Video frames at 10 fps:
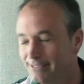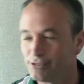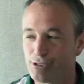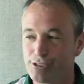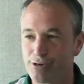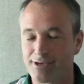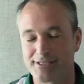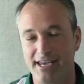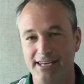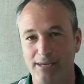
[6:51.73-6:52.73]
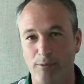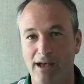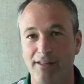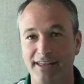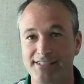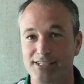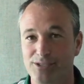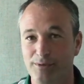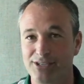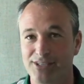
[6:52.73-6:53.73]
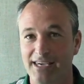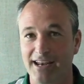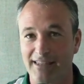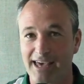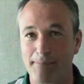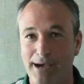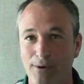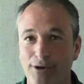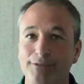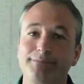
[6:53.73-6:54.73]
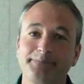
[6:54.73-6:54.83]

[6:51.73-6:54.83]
Treat your SID well in that situation. They got a lot of power.